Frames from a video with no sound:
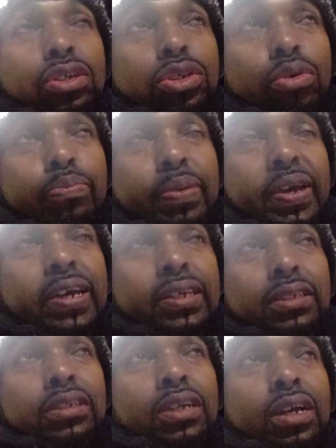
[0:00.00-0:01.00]
2
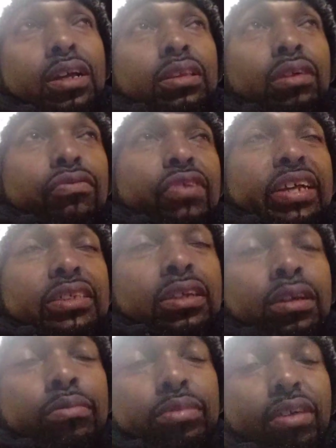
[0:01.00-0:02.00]
pigs, the rest
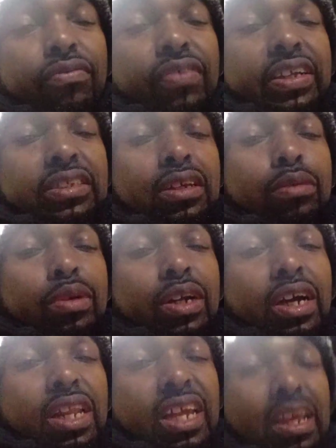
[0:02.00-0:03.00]
of them would have
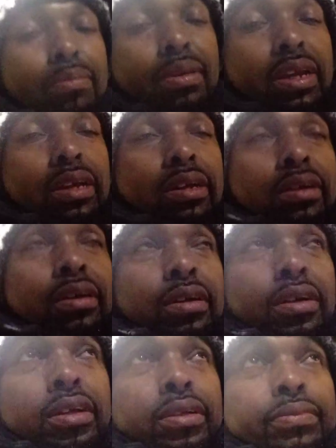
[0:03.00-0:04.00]
cleaned me.
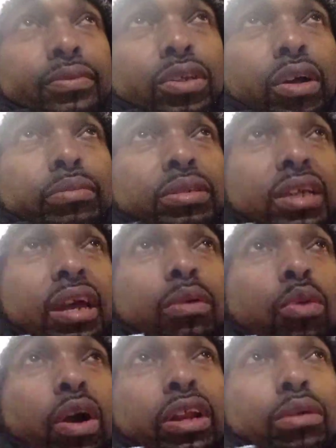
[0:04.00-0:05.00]
You know what I'm saying?
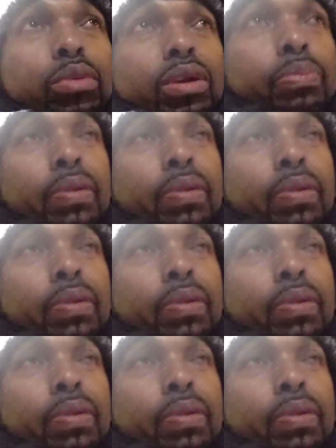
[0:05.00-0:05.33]
One of them would have